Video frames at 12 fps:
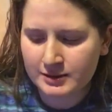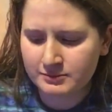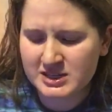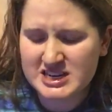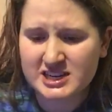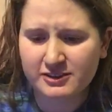
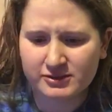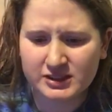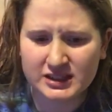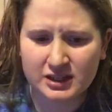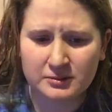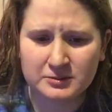But it
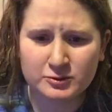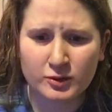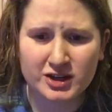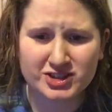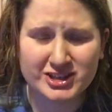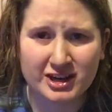definitely helps
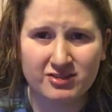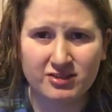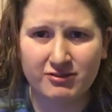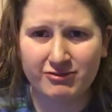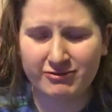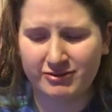wash down
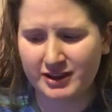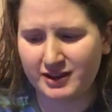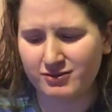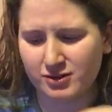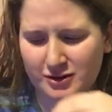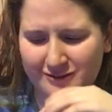the
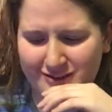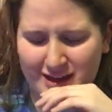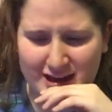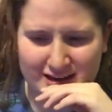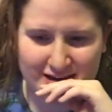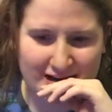flavor of
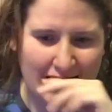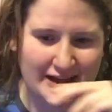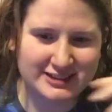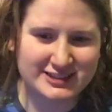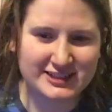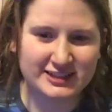that
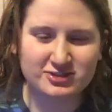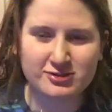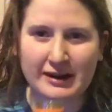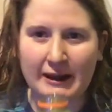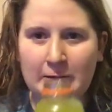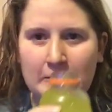nasty
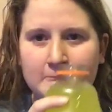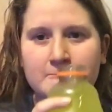drink.